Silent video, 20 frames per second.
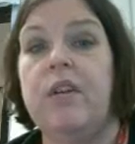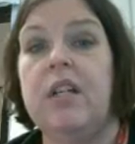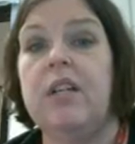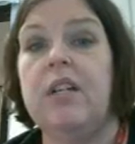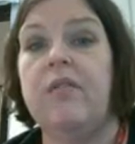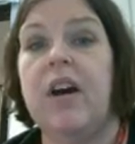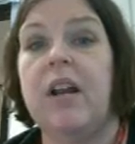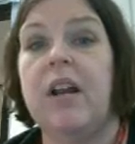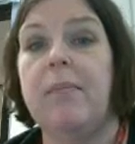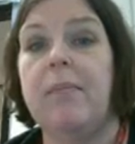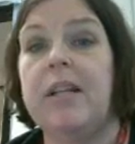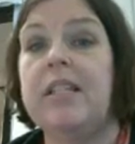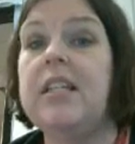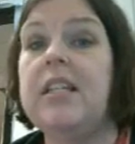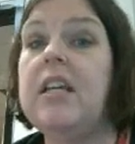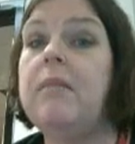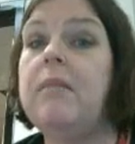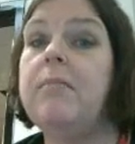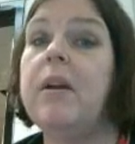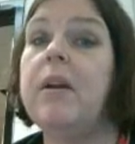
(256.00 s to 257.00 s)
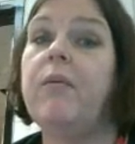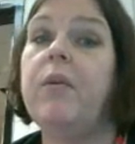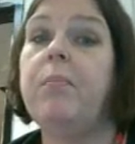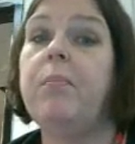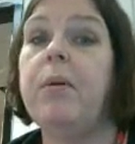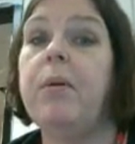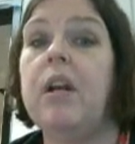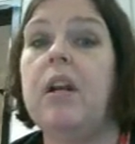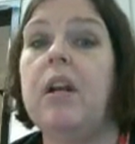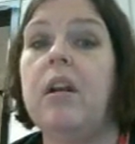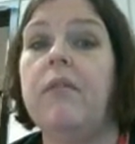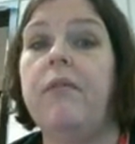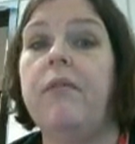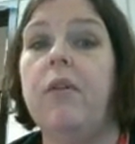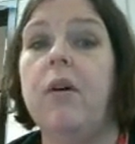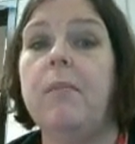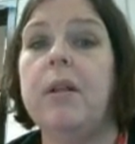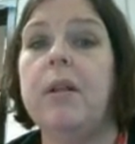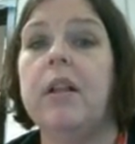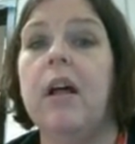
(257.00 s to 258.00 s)
divided by T, but if we put it in a
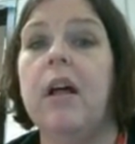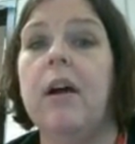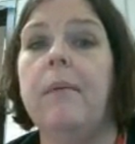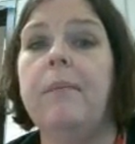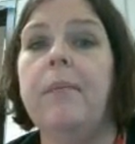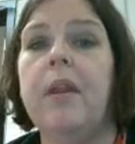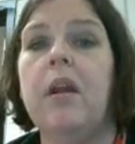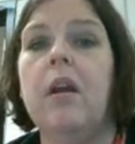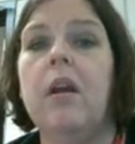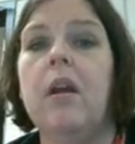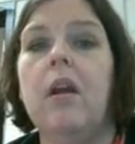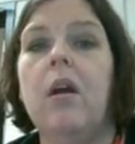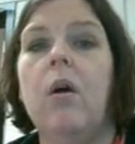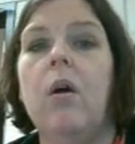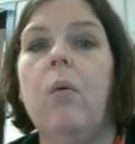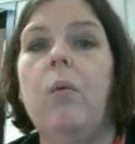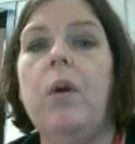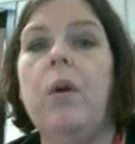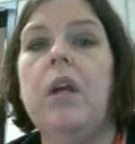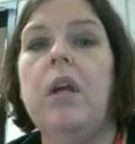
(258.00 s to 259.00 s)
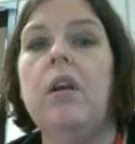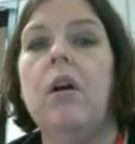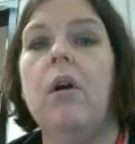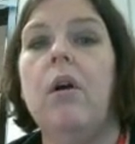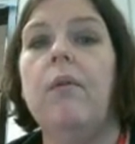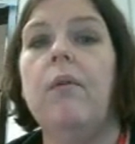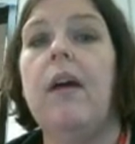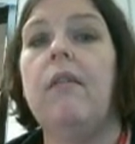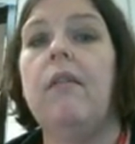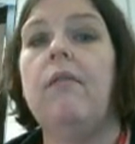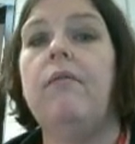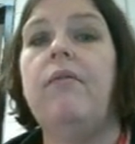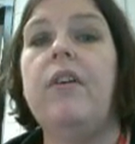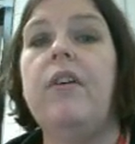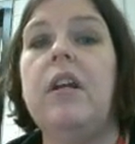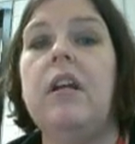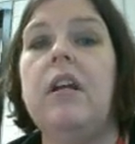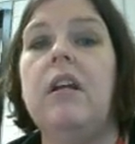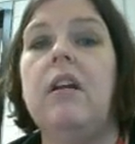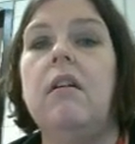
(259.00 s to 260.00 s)
formula, we know that
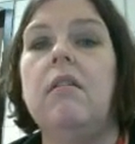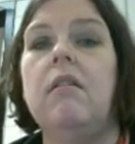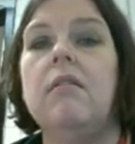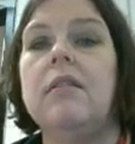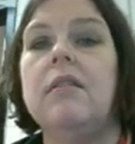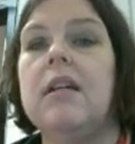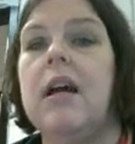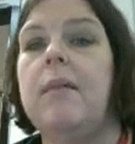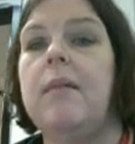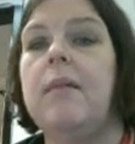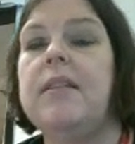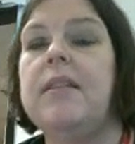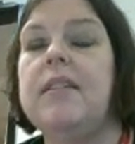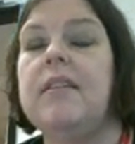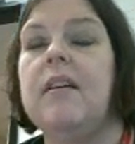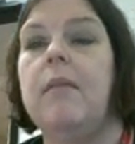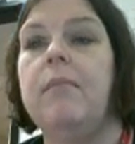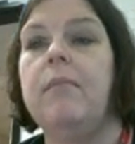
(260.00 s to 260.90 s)
V times some